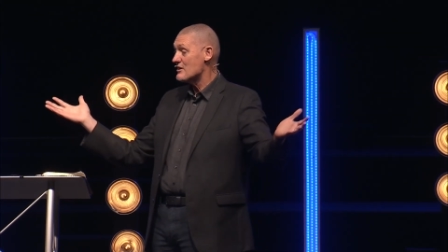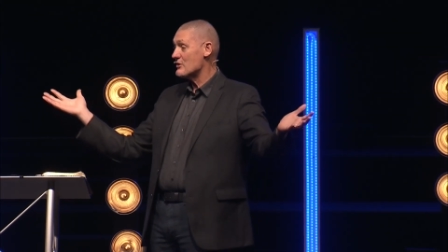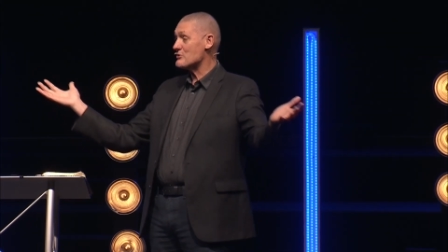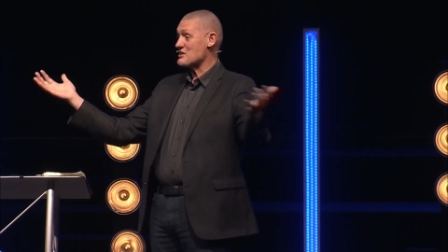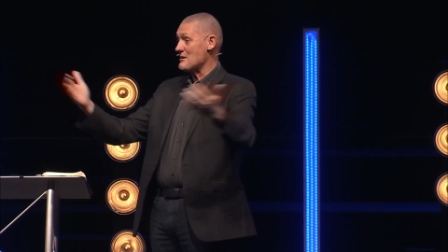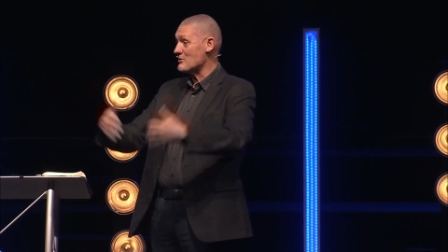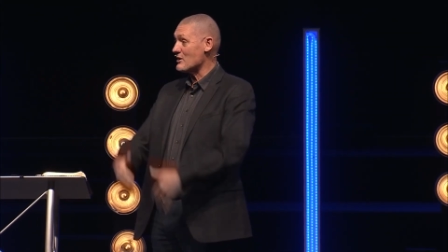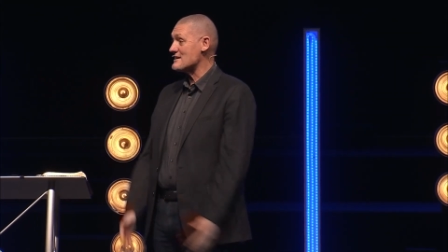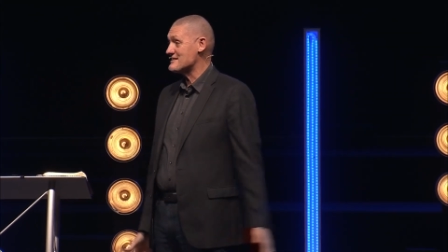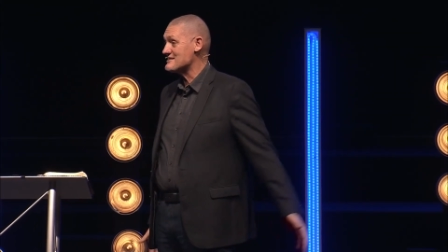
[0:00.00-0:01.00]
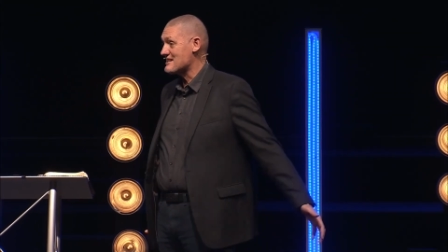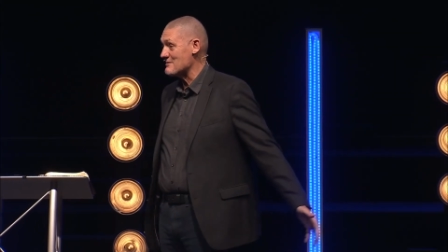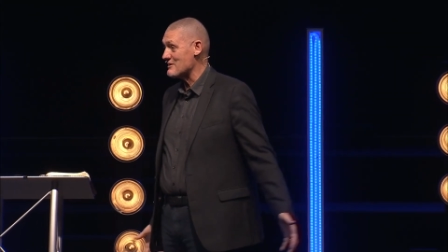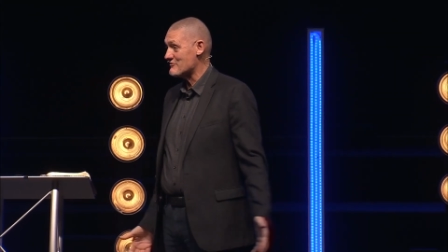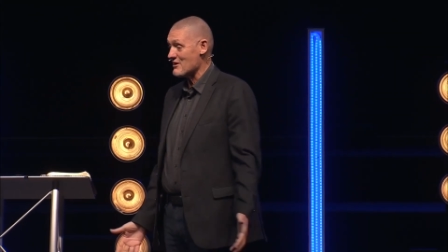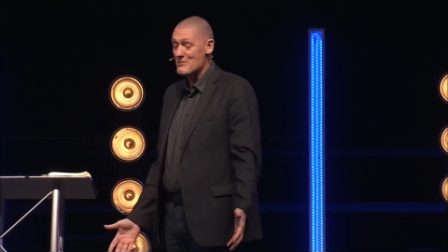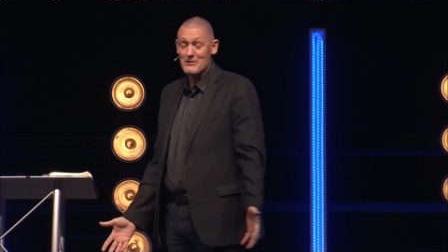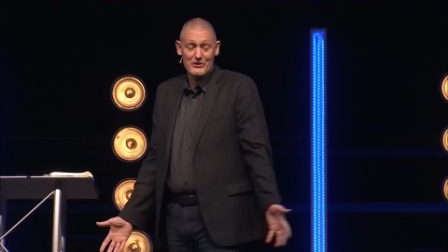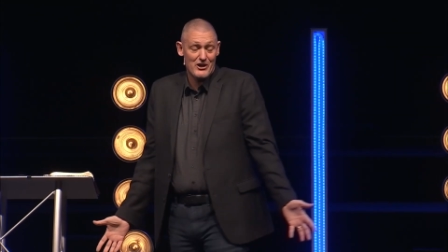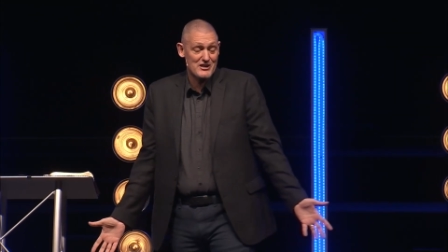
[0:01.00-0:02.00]
Those Emiratis coming from
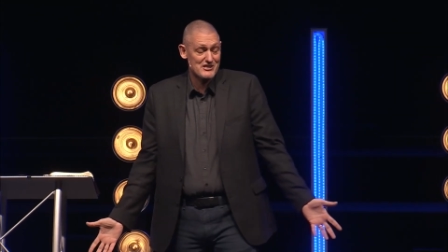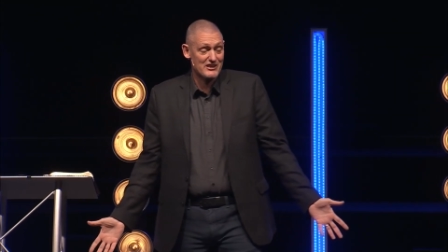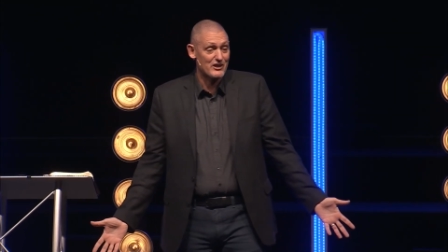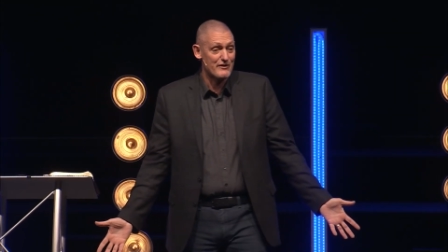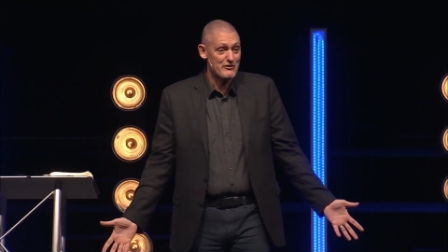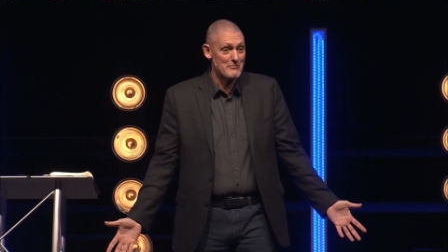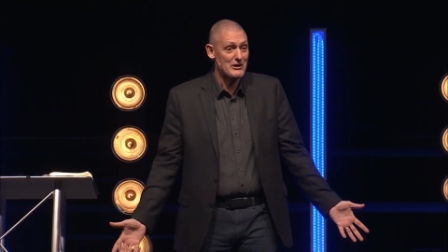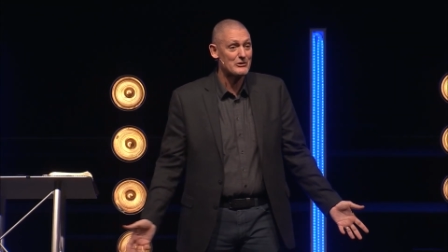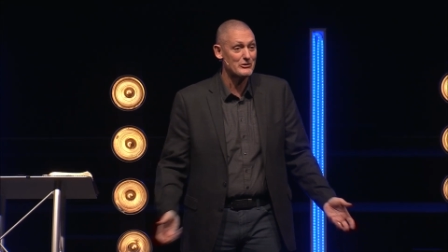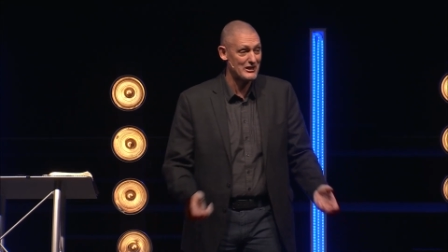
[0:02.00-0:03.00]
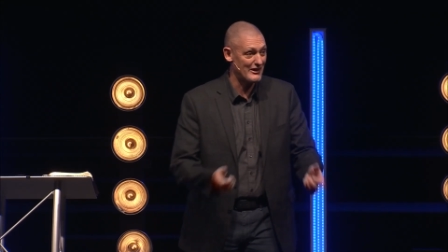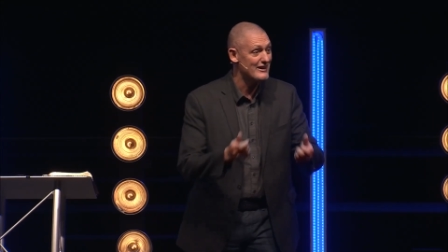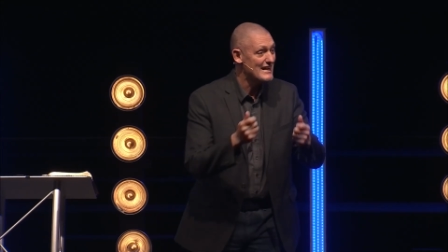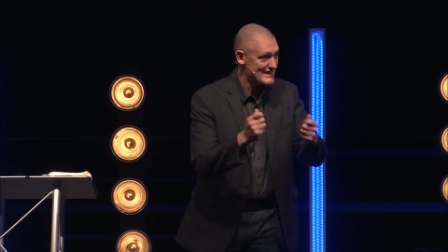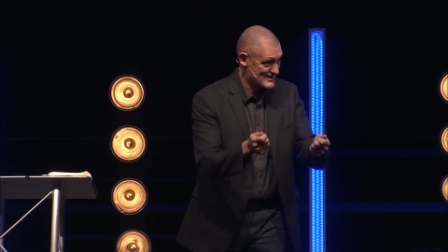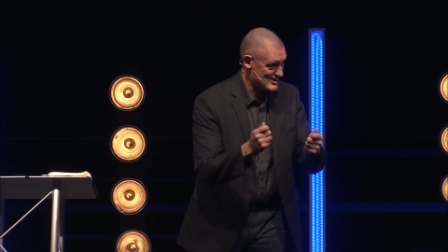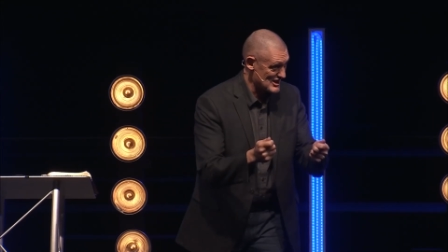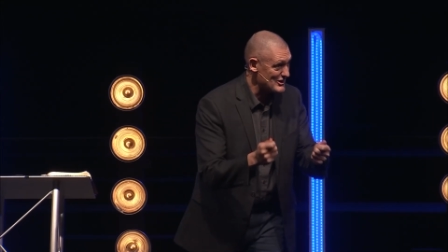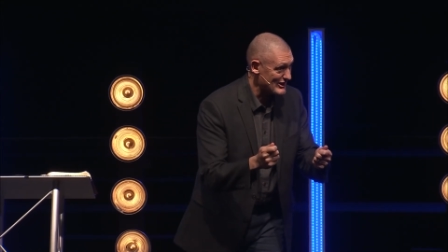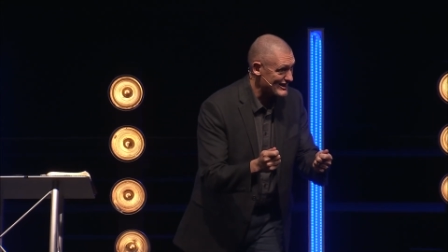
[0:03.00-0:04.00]
all across the Gulf for medical care
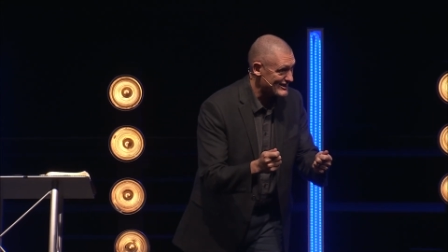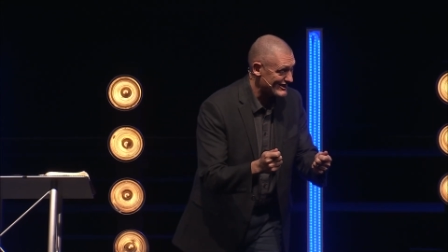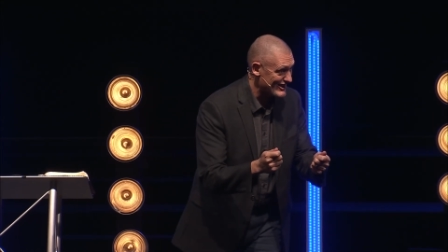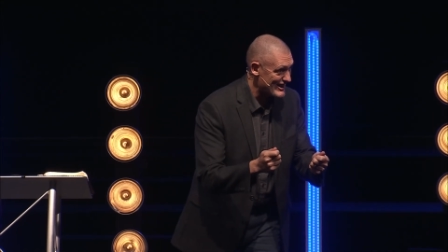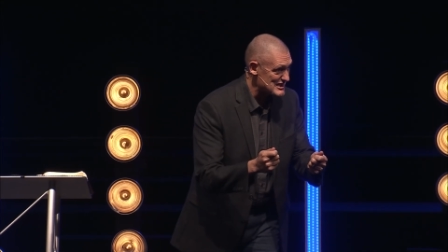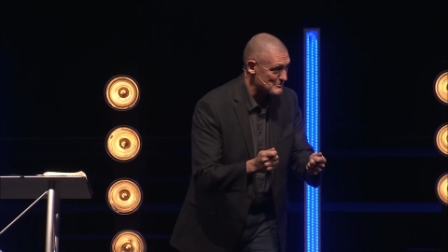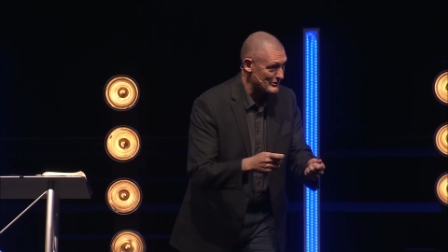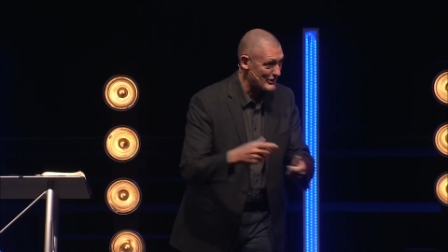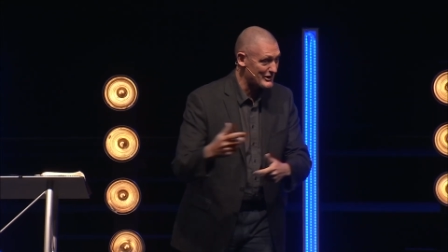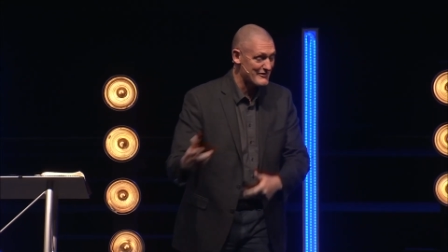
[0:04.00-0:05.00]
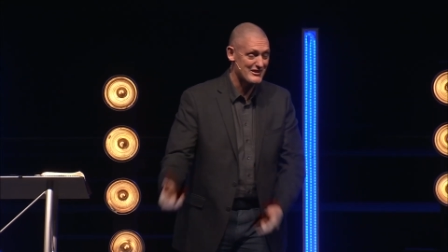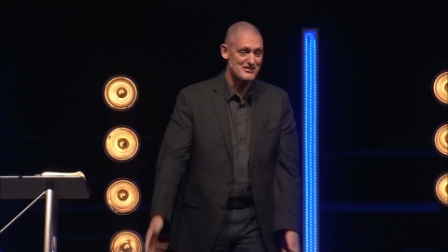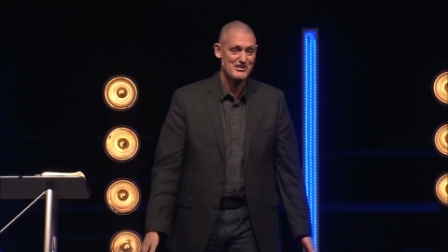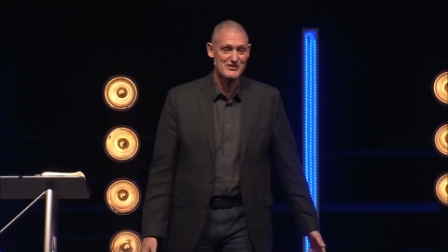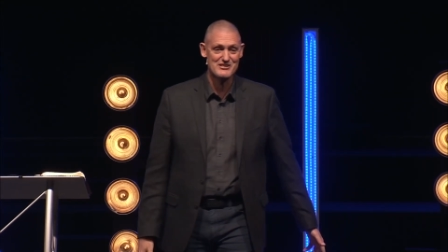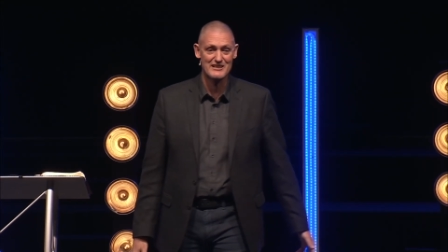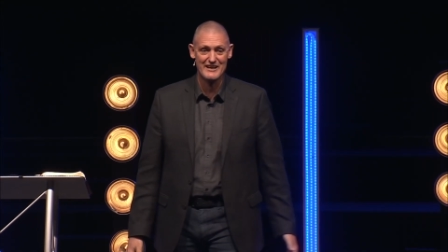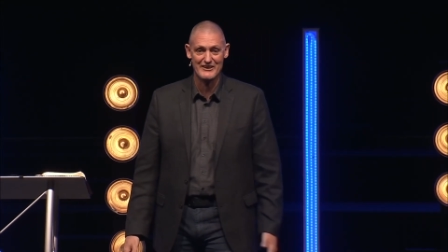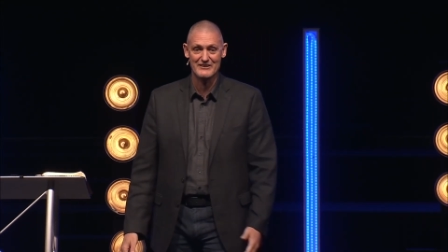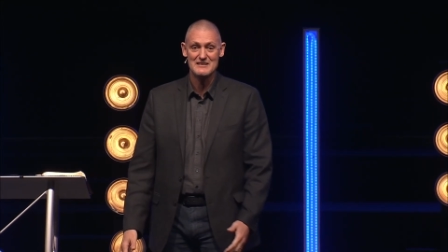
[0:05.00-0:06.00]
still get the gospel all of these years
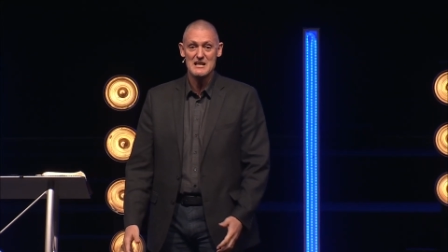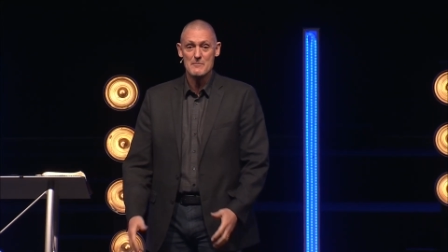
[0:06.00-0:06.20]
later.